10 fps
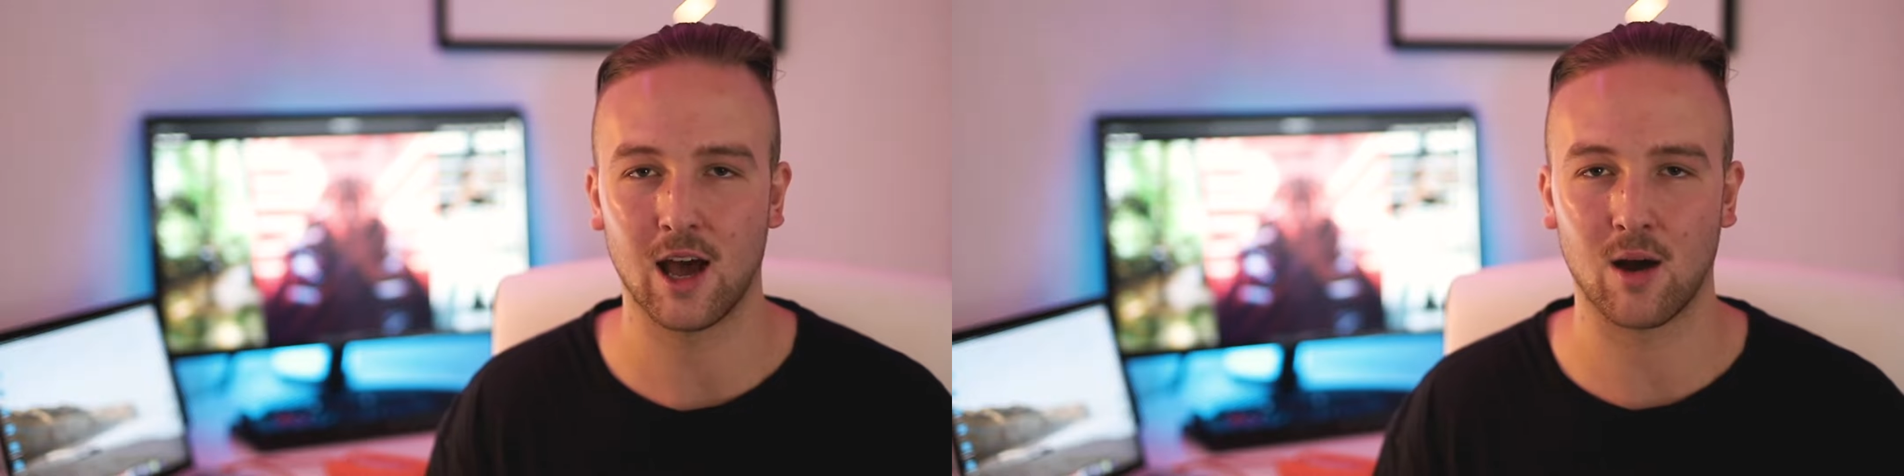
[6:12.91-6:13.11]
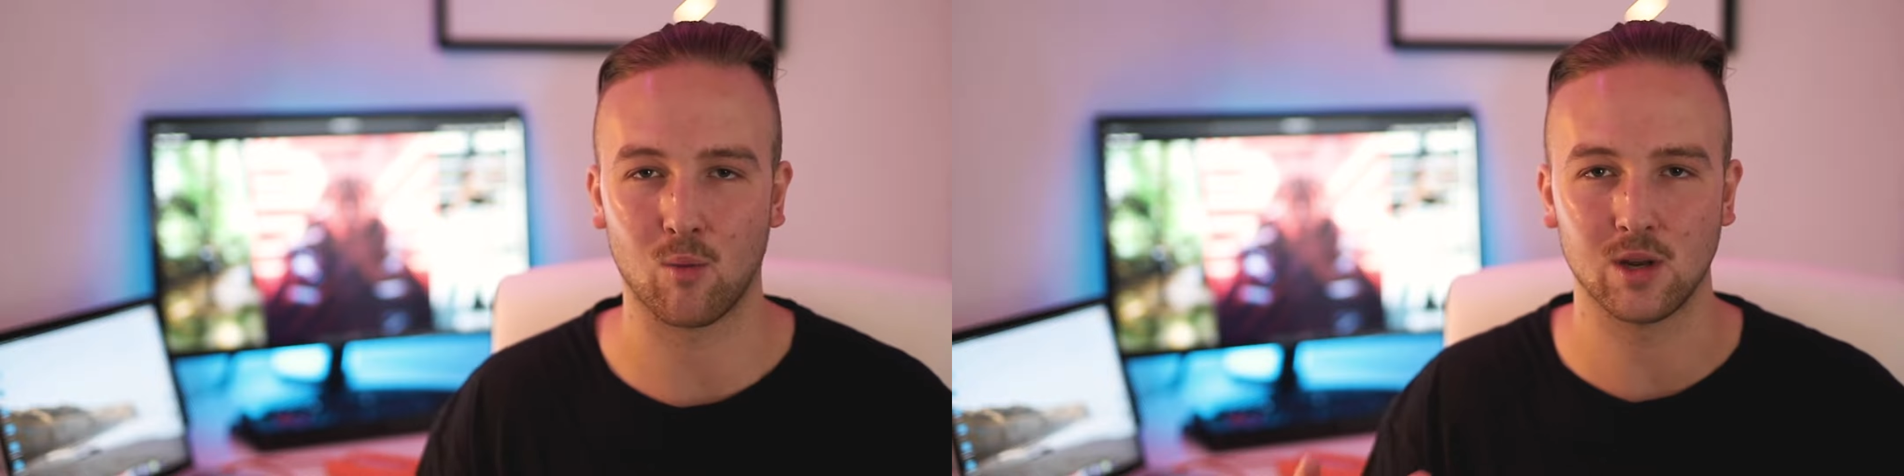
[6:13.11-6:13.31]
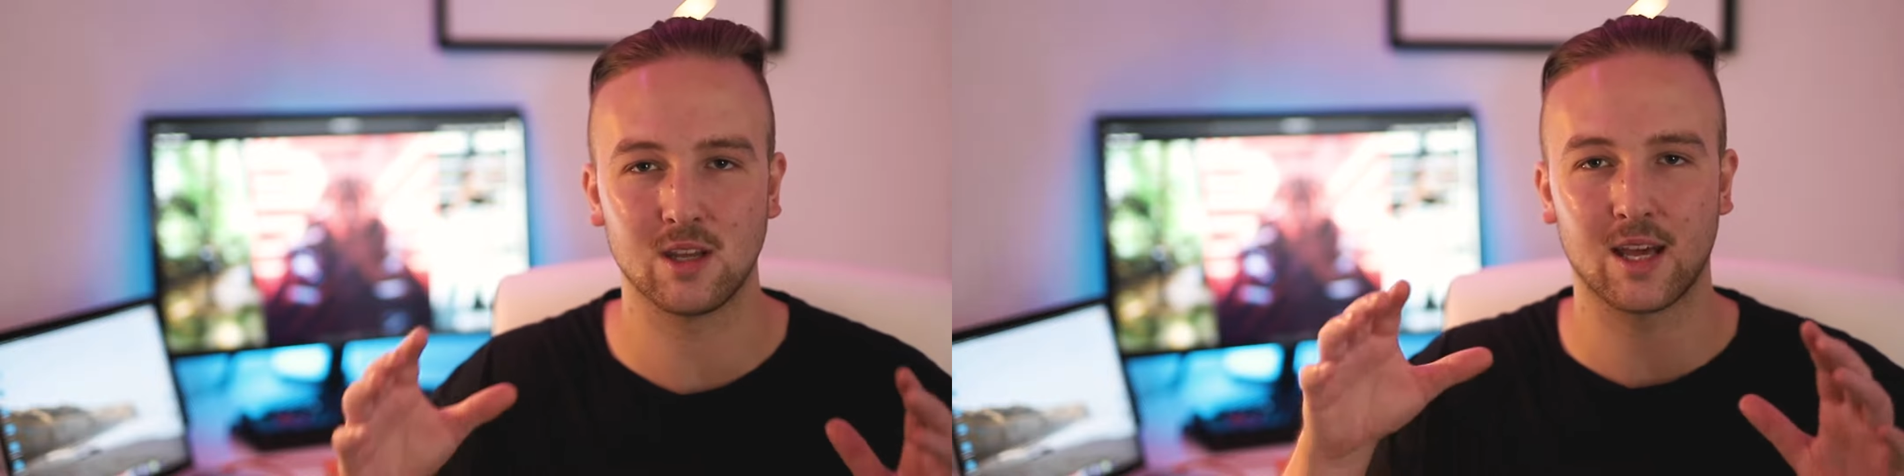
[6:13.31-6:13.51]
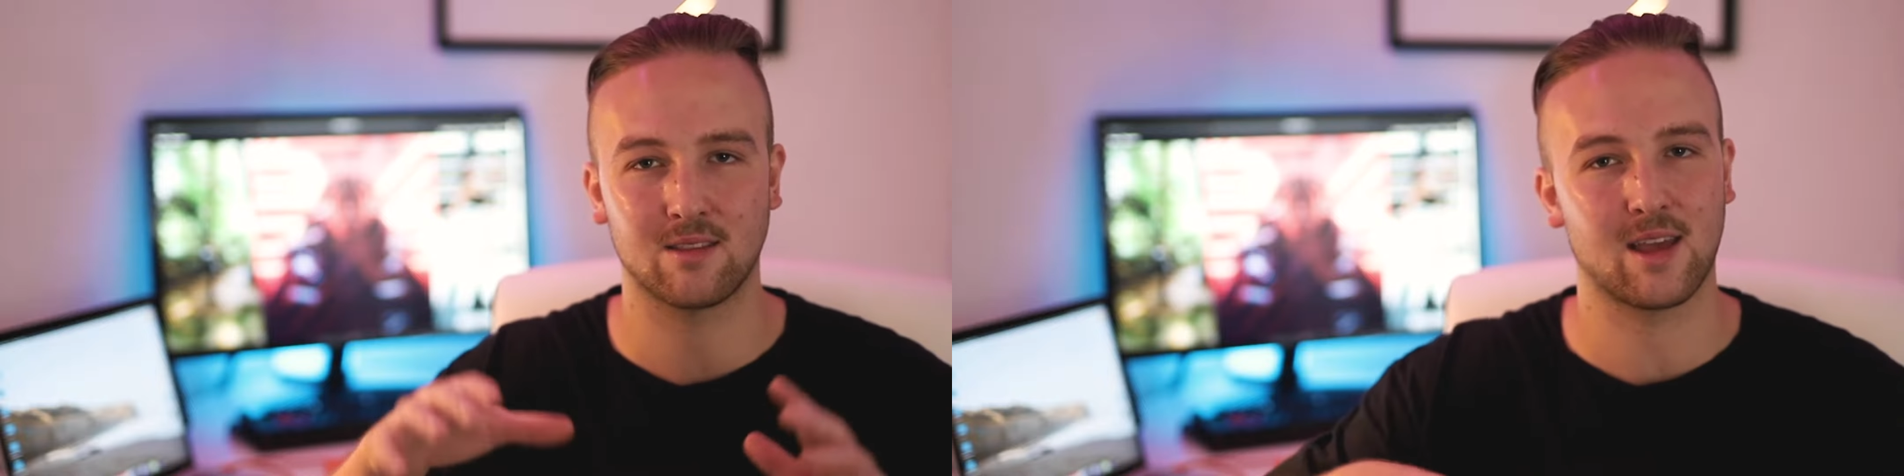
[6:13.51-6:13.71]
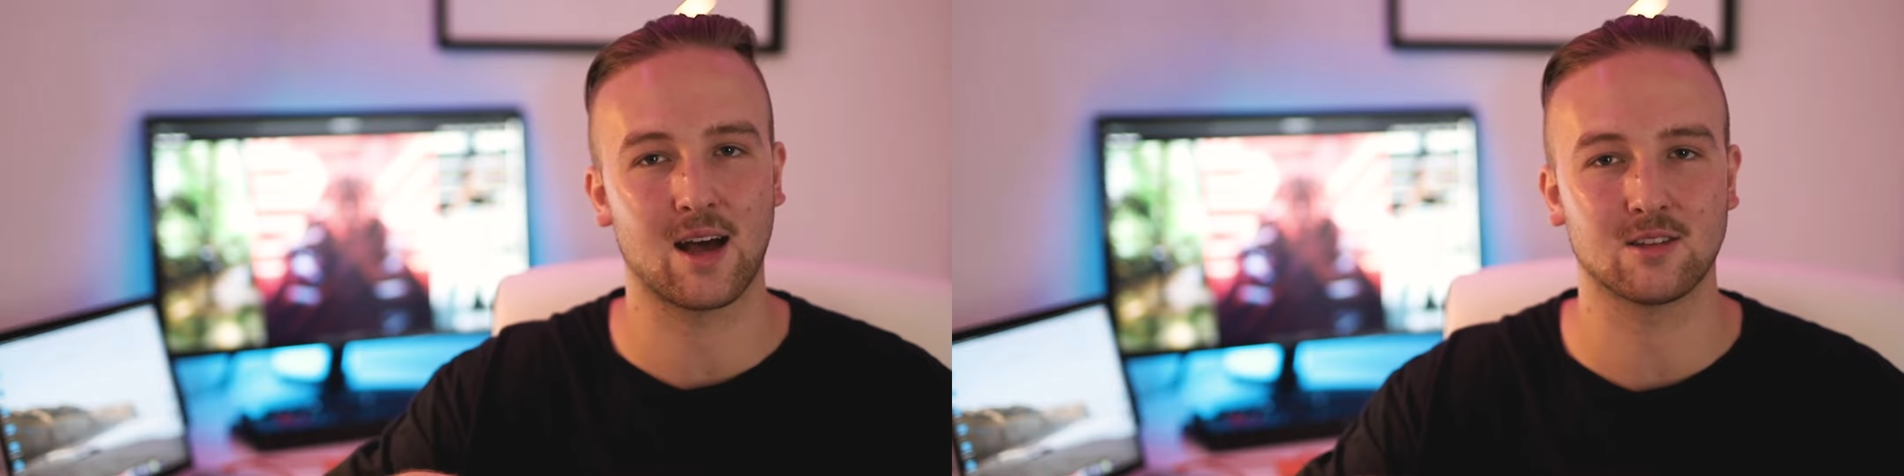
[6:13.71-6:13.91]
uh, when you
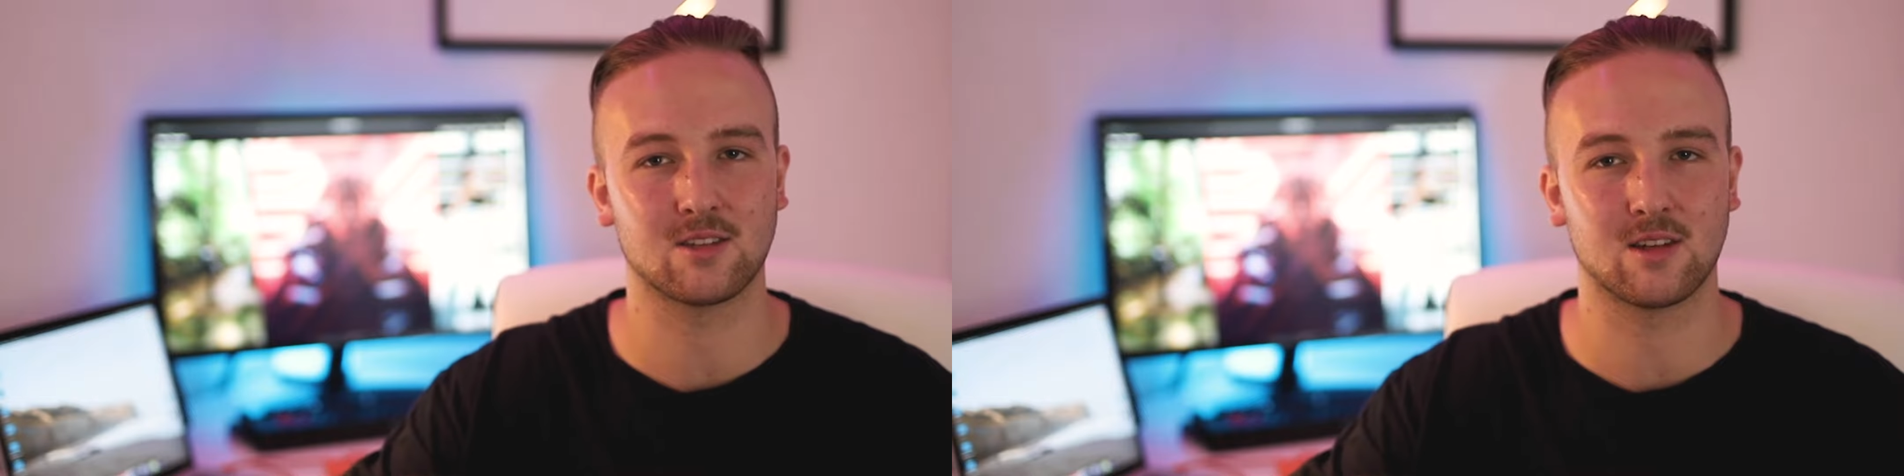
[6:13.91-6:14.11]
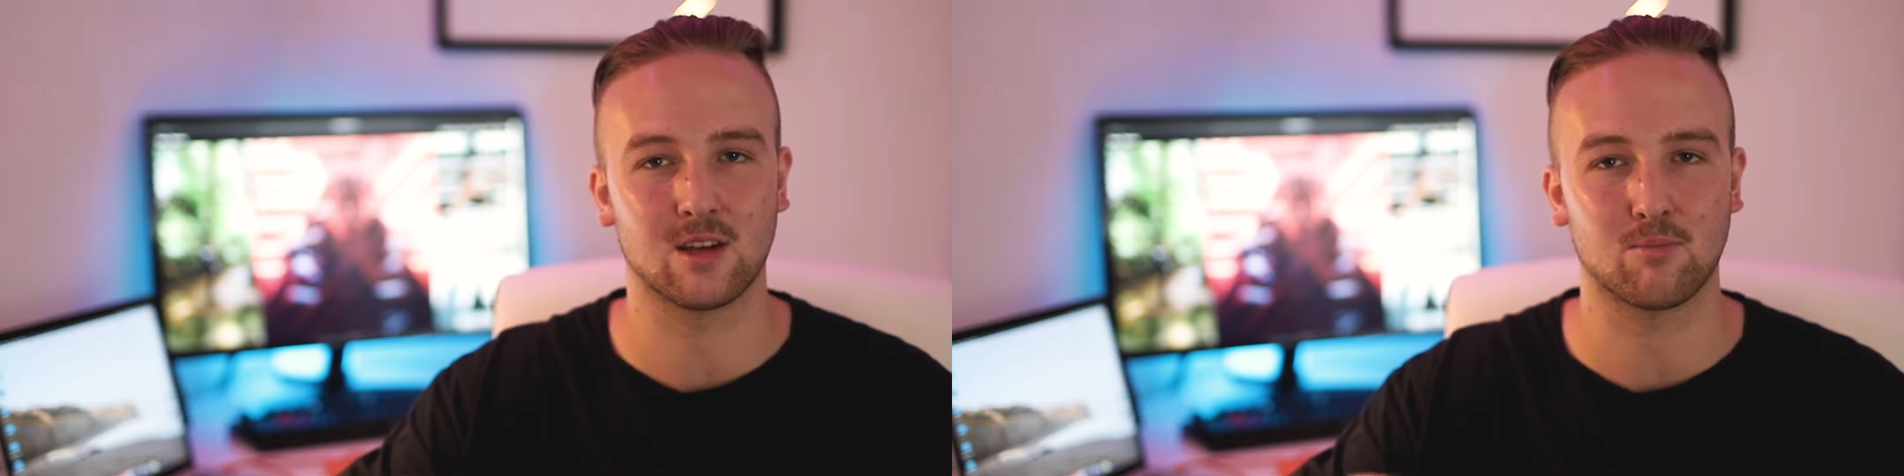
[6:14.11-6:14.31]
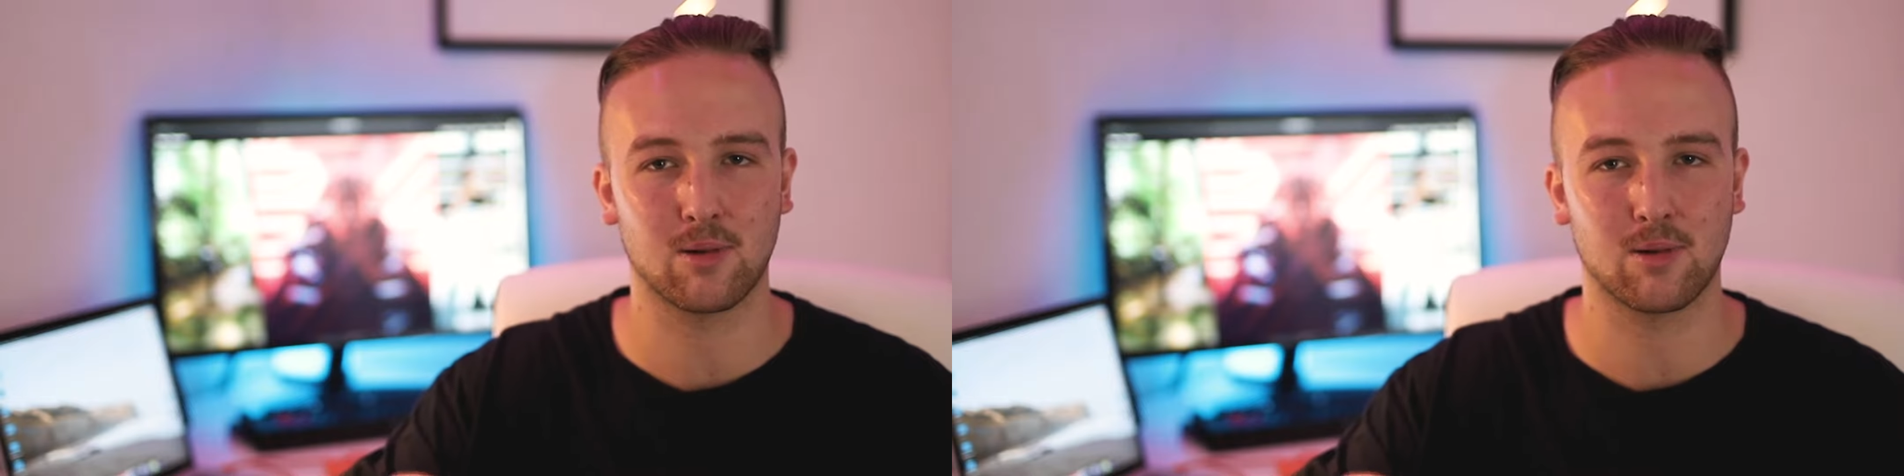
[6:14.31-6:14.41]
get down to the